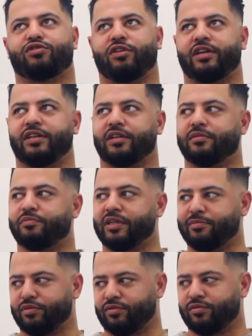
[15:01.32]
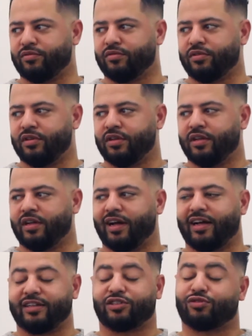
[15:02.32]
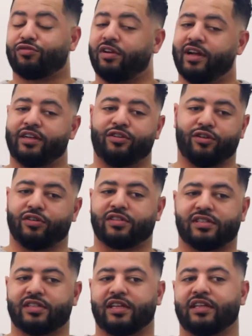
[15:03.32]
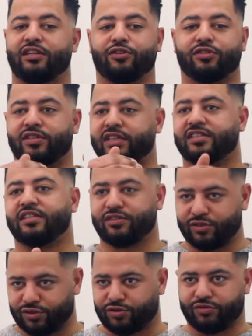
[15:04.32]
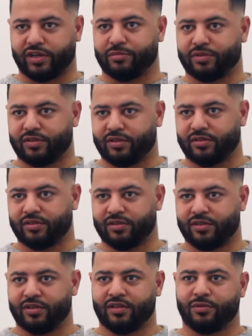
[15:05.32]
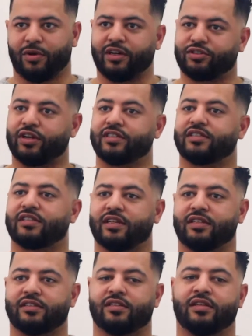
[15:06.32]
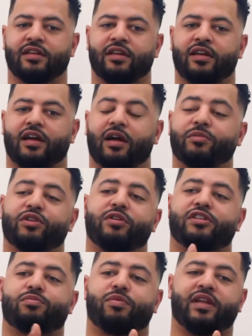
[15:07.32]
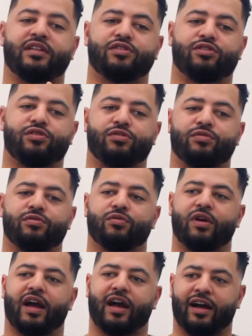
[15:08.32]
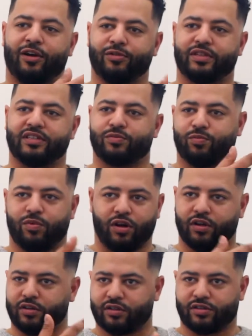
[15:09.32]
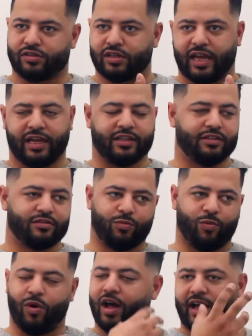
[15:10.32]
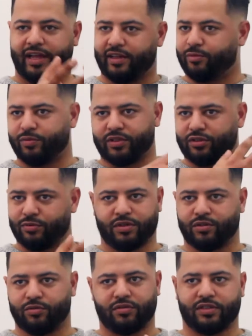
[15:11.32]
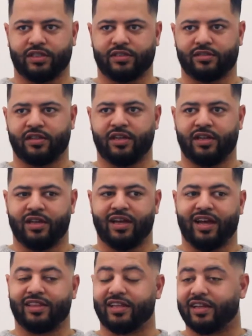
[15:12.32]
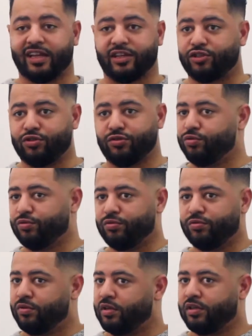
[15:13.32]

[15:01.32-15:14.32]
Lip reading: training people, I try not to say, look, this is the script. What I try to say is, I'm going to explain to you how this works and why we're doing all of this, and then let you